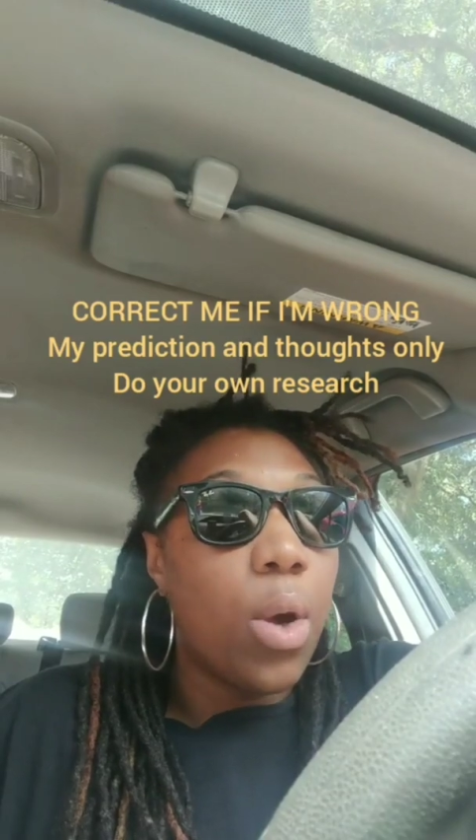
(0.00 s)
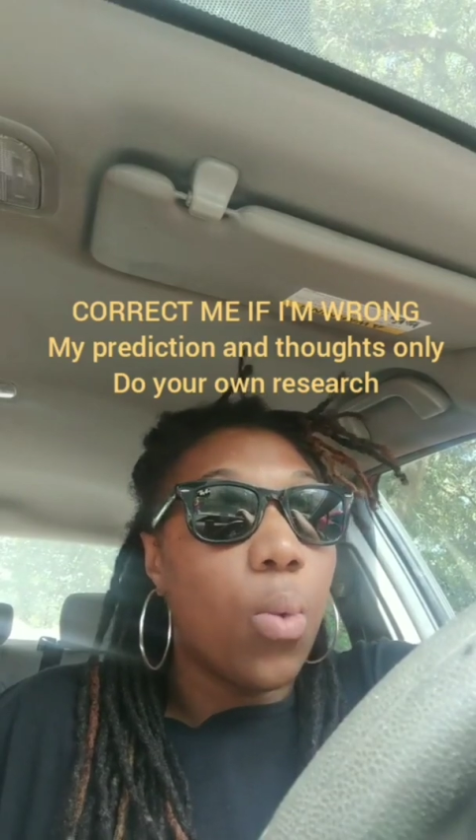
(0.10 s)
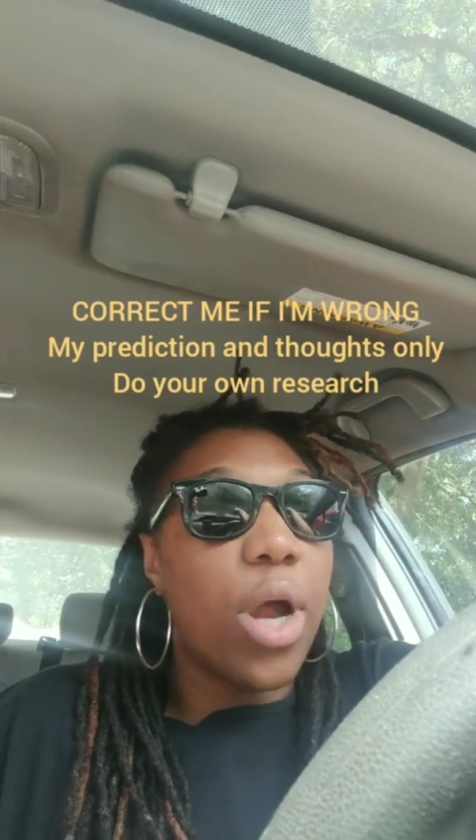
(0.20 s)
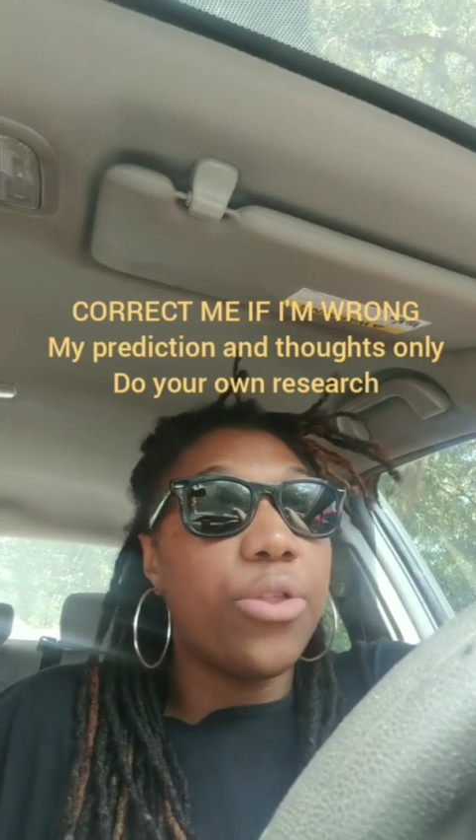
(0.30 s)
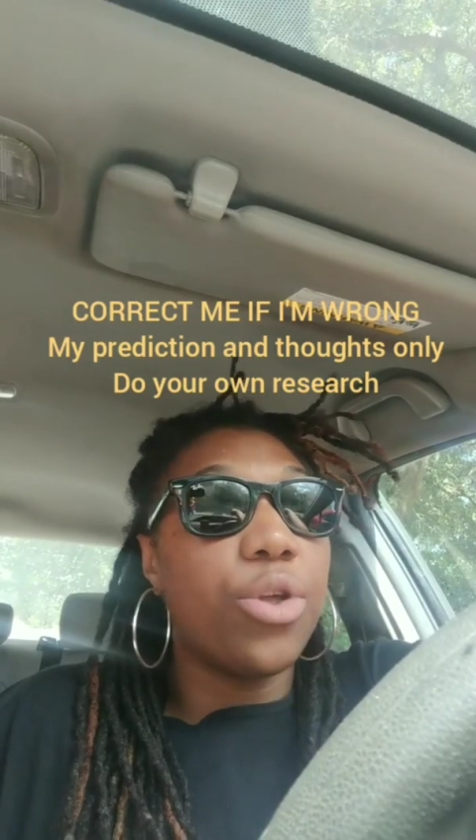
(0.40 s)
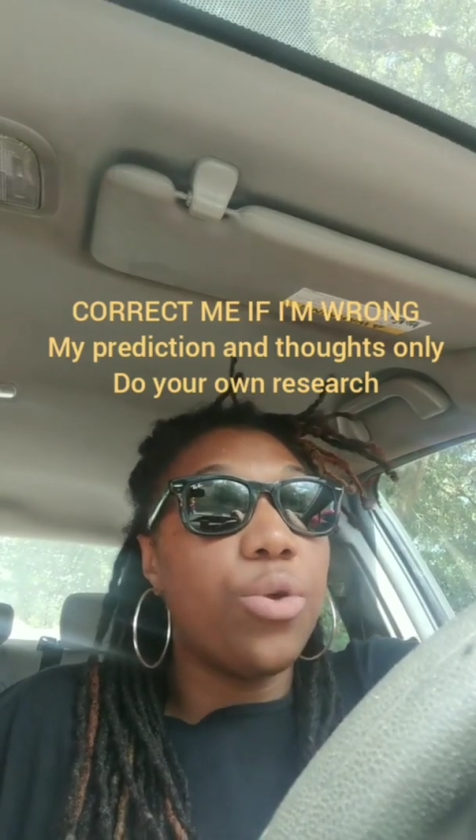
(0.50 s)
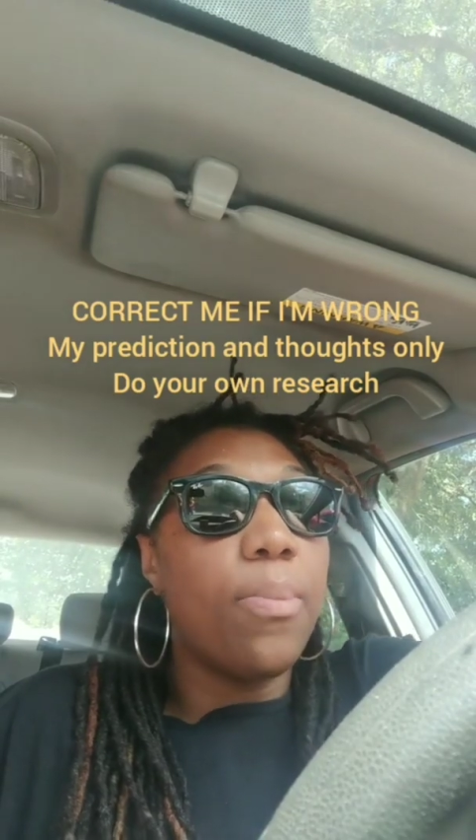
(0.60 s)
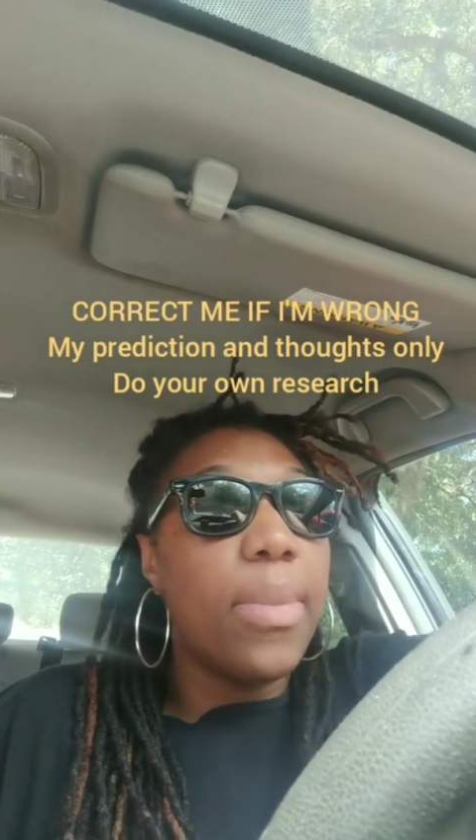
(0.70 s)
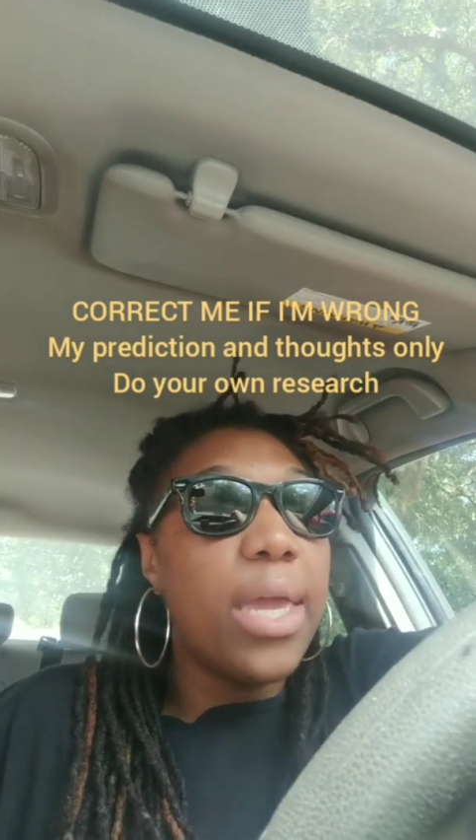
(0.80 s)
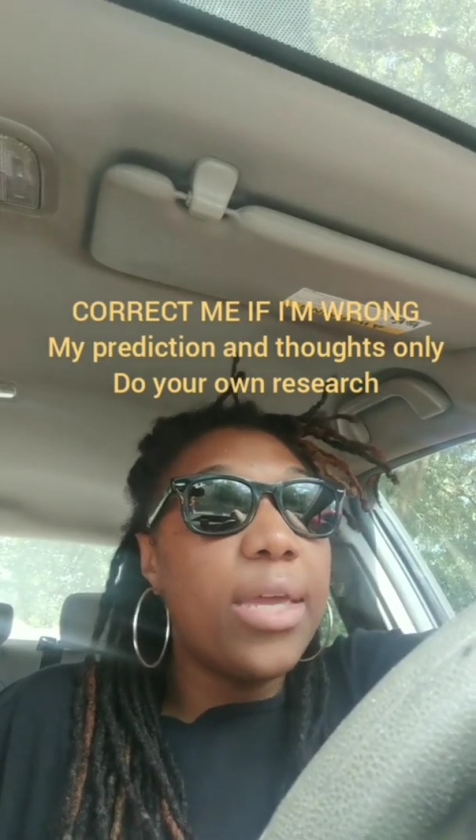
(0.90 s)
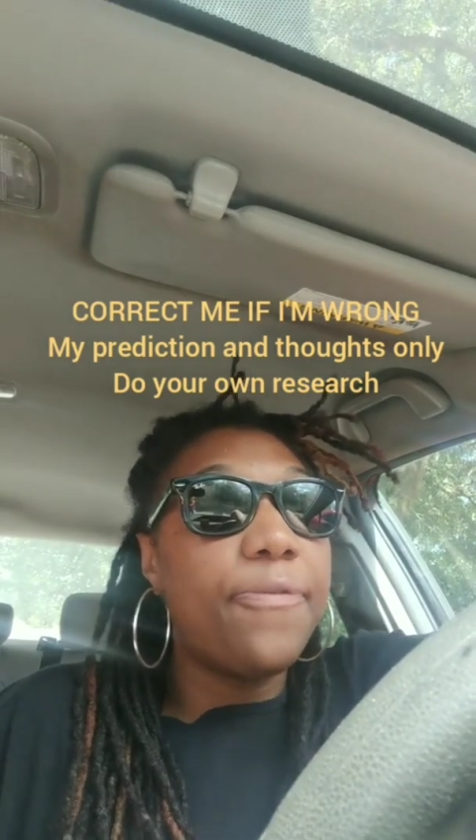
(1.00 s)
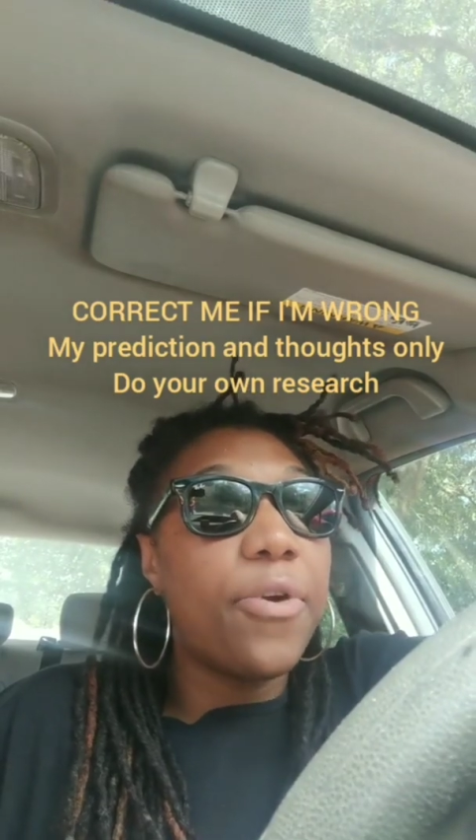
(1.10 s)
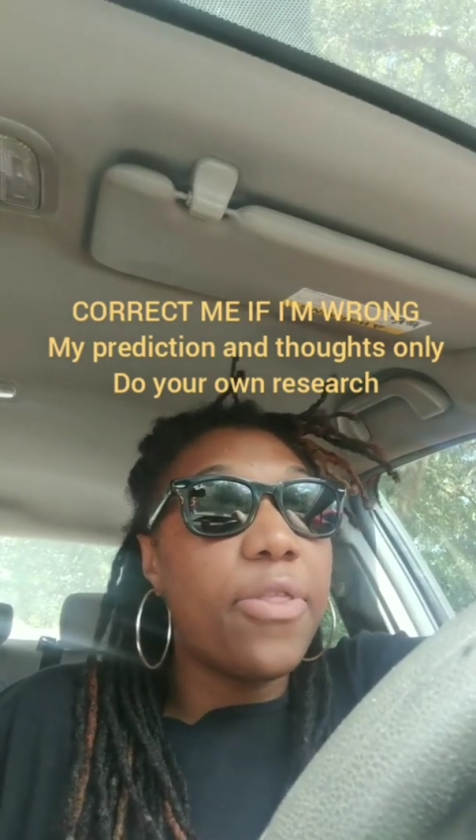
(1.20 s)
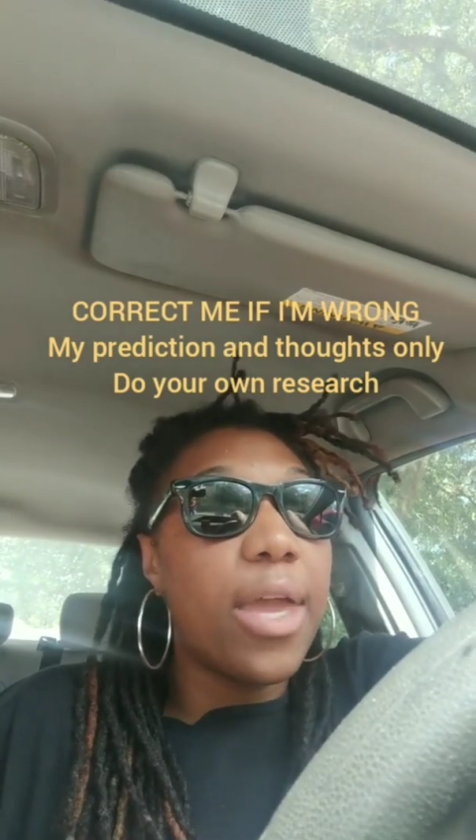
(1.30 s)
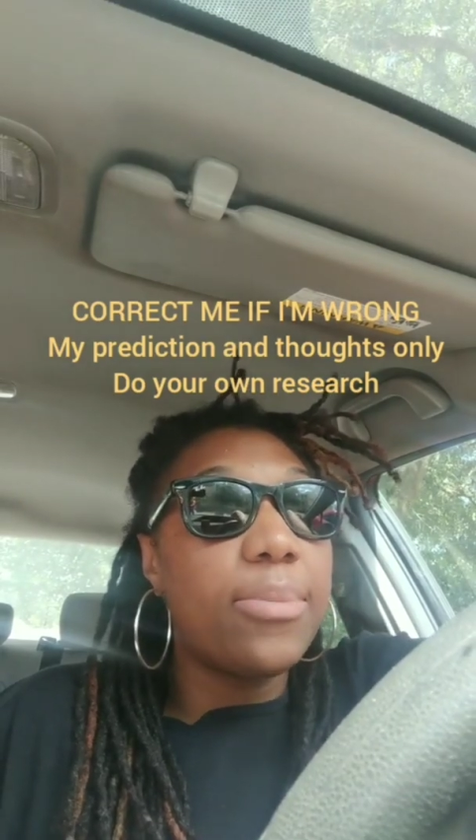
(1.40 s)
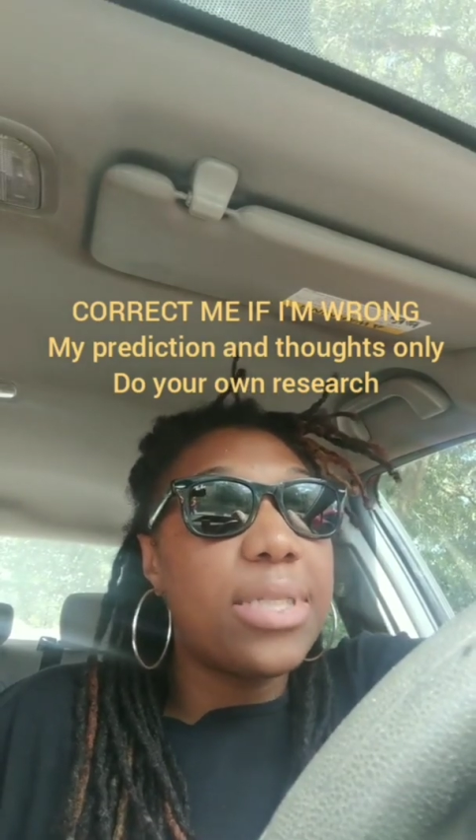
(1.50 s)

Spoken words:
whether you meant for them